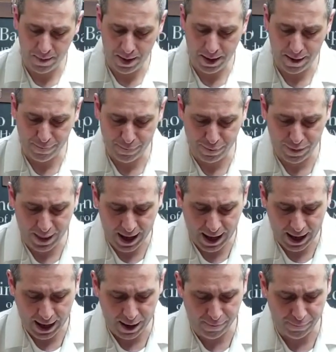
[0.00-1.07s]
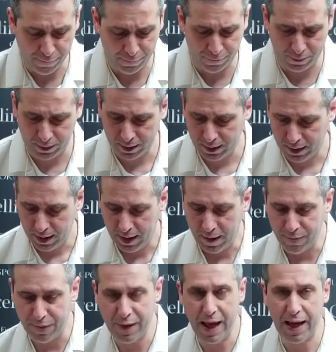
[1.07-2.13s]
If
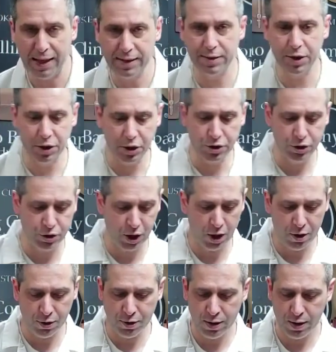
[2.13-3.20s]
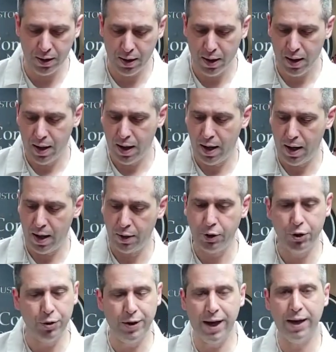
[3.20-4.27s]
that is a concern,
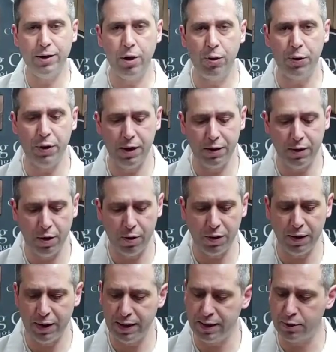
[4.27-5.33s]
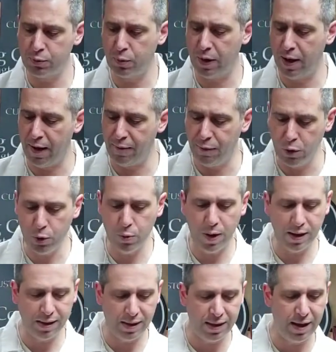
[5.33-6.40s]
you can go thinner. The only thing is, if you
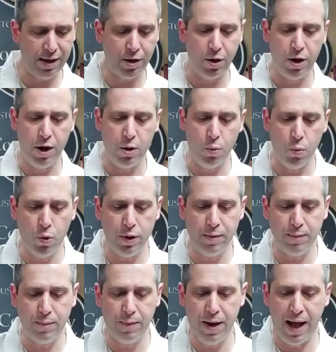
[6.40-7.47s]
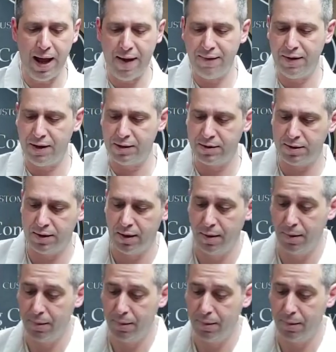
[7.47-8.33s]
went thinner, it wouldn't have this